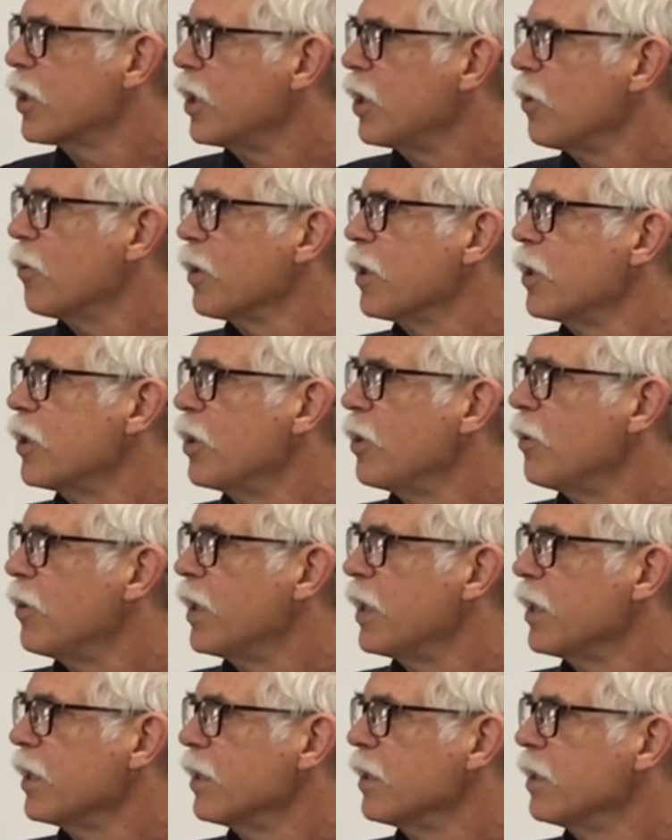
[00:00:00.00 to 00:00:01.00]
you were
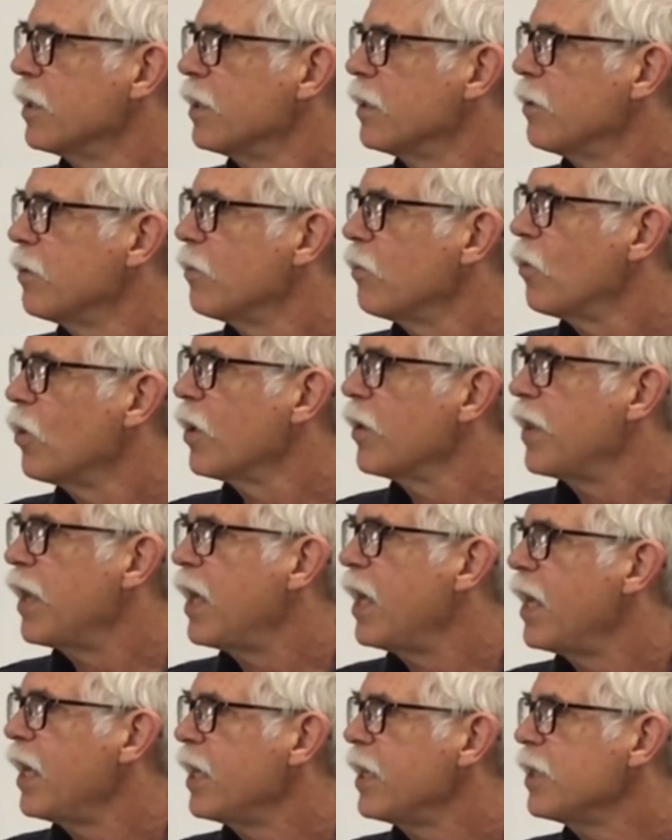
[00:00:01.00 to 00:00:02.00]
doing? Were
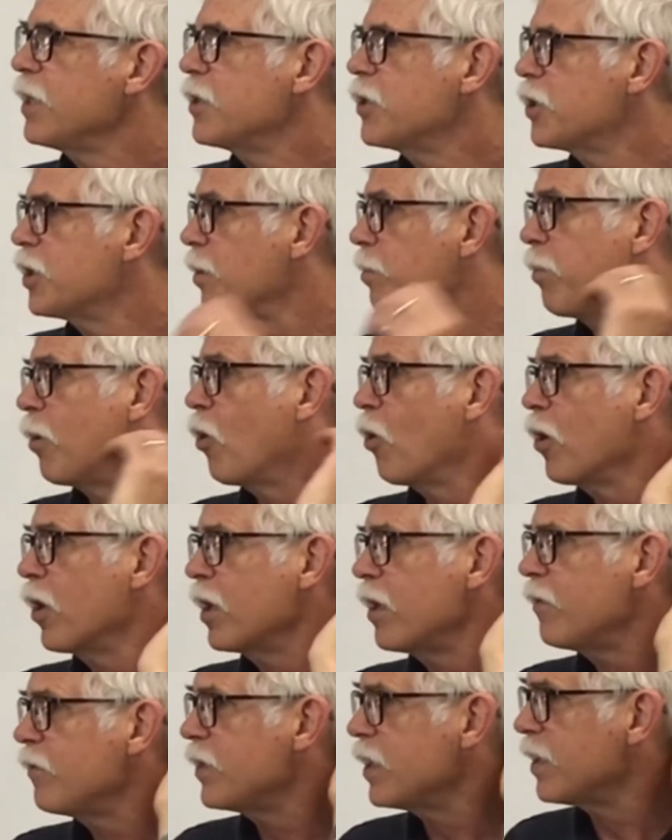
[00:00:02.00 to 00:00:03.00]
they
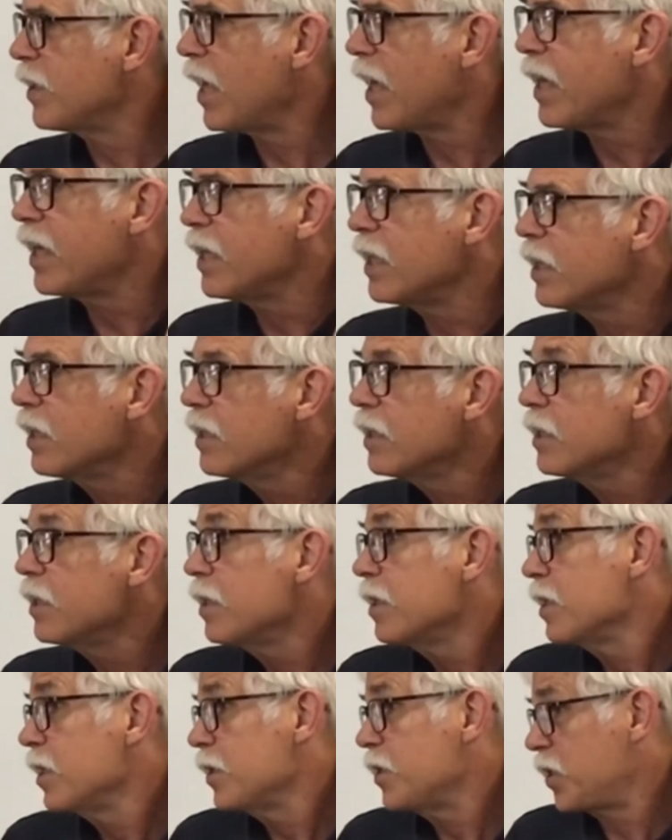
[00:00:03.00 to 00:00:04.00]
supportive? Did they
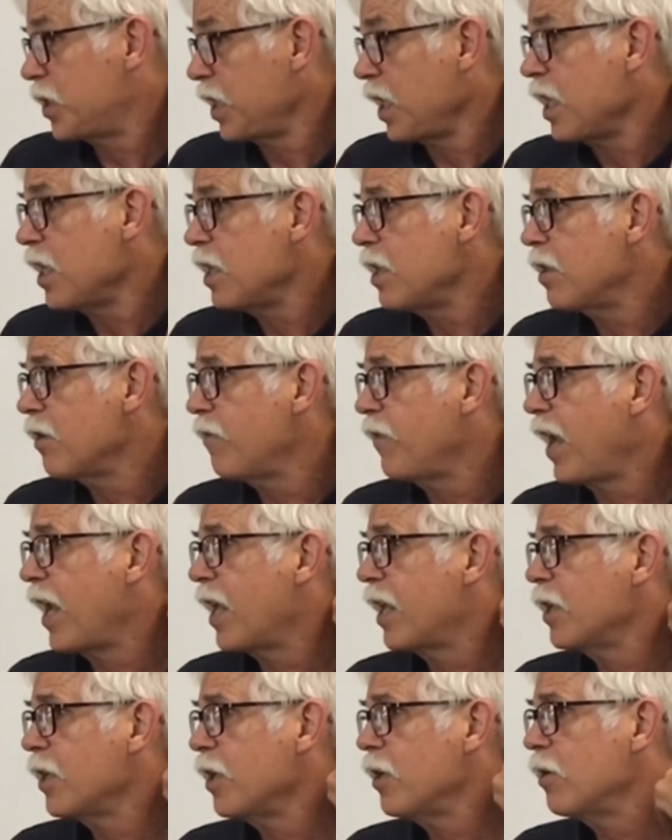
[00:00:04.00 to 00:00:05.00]
see the
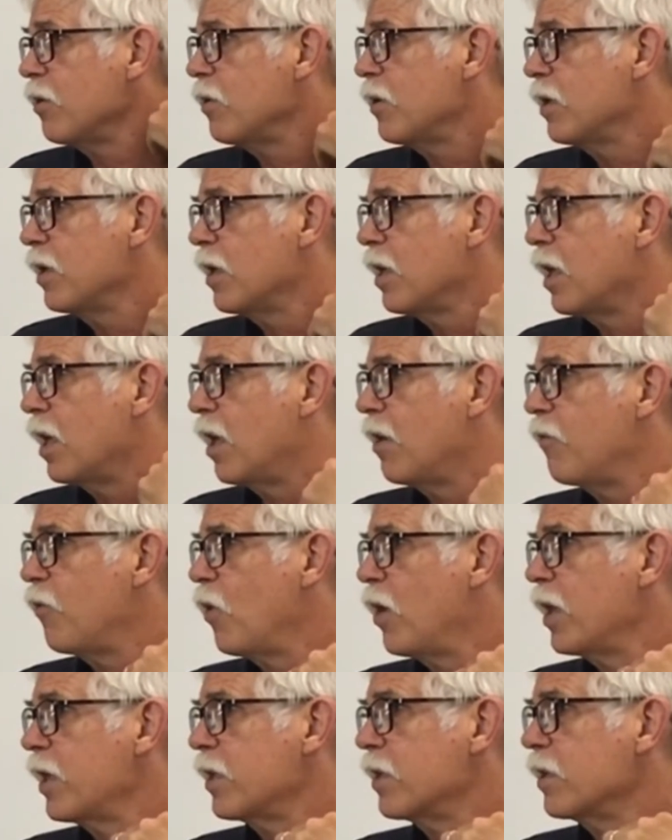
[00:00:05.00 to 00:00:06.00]
value of
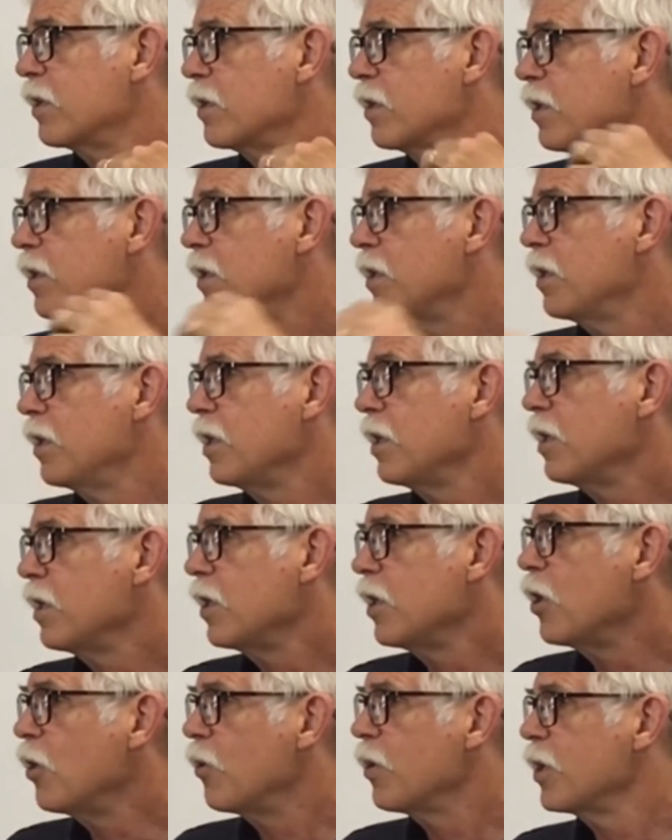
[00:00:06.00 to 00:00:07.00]
what
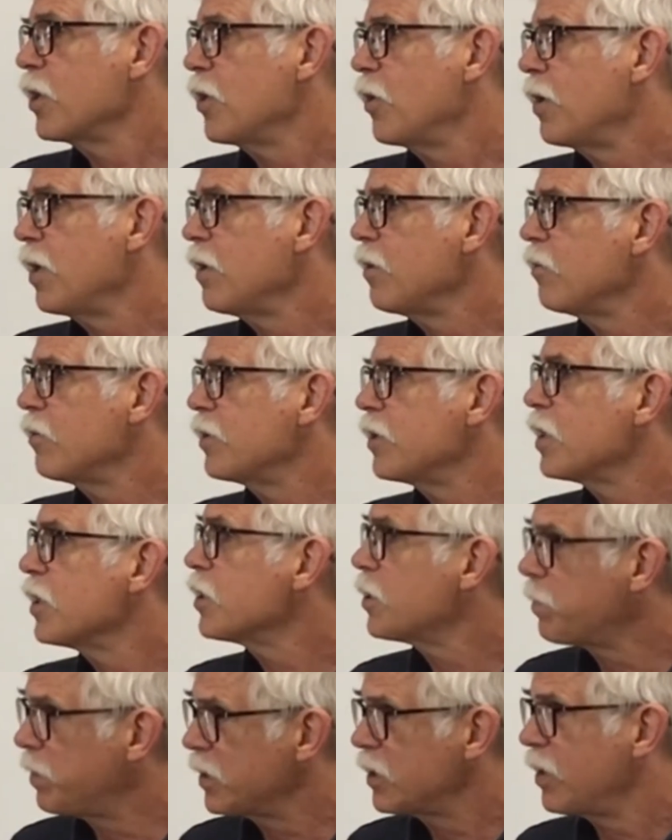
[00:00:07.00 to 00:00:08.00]
you were doing
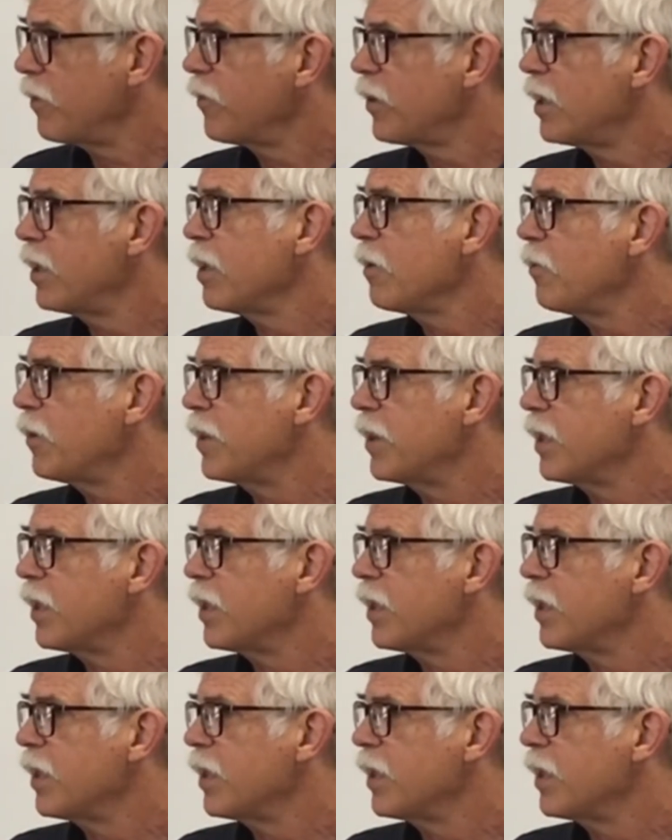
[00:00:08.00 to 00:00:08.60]
specifically with the